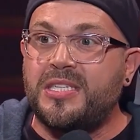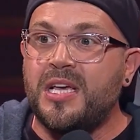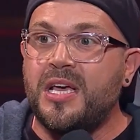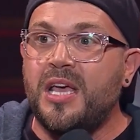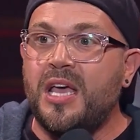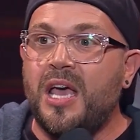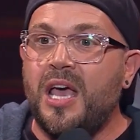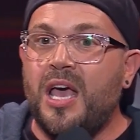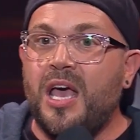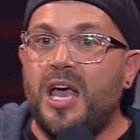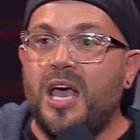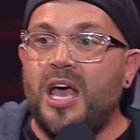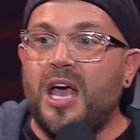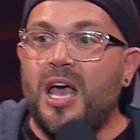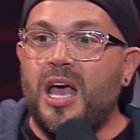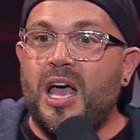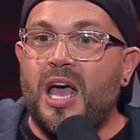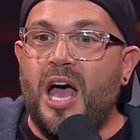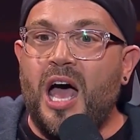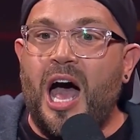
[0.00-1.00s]

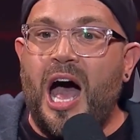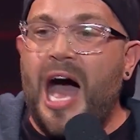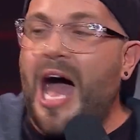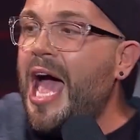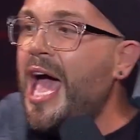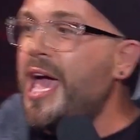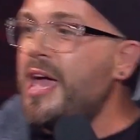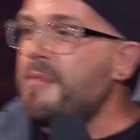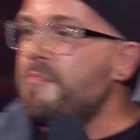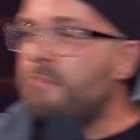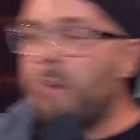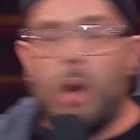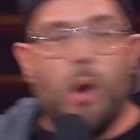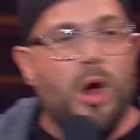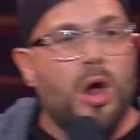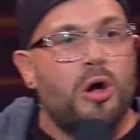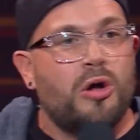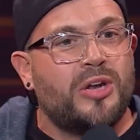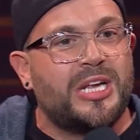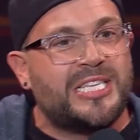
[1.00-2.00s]
I
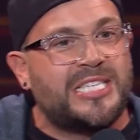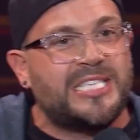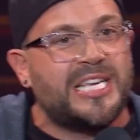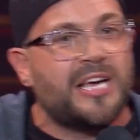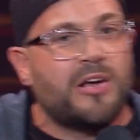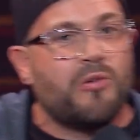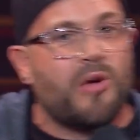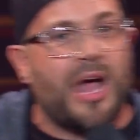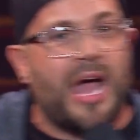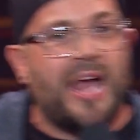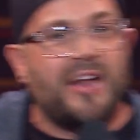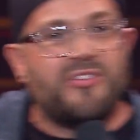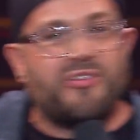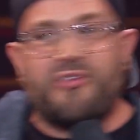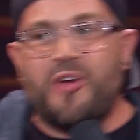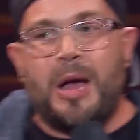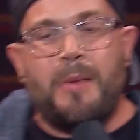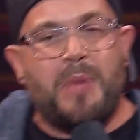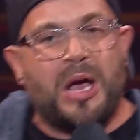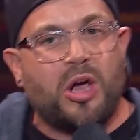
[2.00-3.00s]
borrowed a cigarette
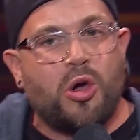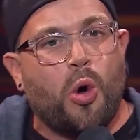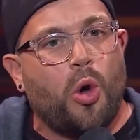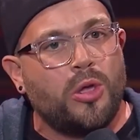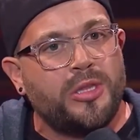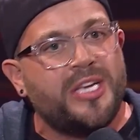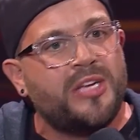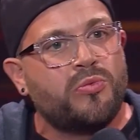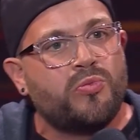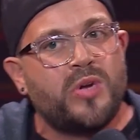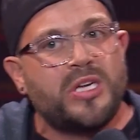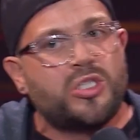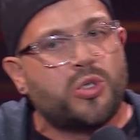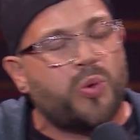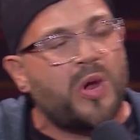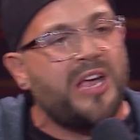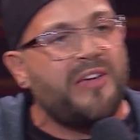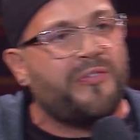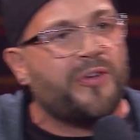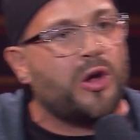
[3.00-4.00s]
from a golden
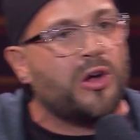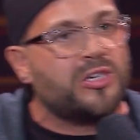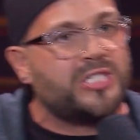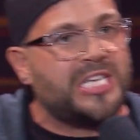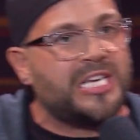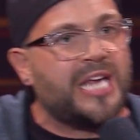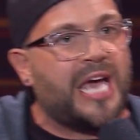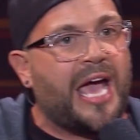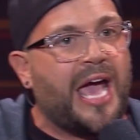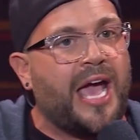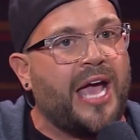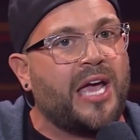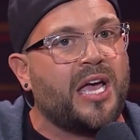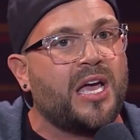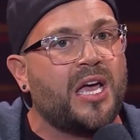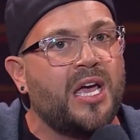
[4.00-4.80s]
retriever today.